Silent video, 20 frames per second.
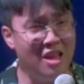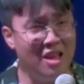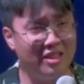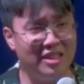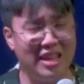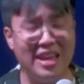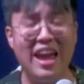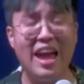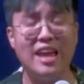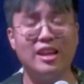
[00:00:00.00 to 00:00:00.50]

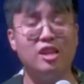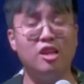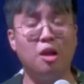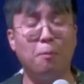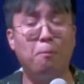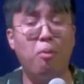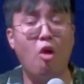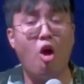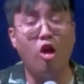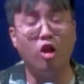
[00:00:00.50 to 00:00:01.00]
They had an
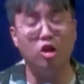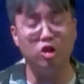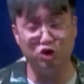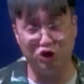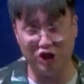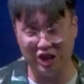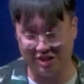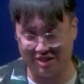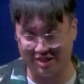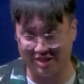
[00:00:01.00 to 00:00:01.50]

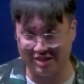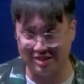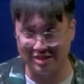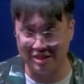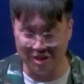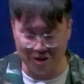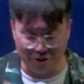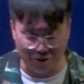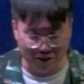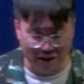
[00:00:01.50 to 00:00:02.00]
apologist,
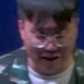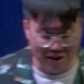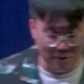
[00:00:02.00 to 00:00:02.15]
okay?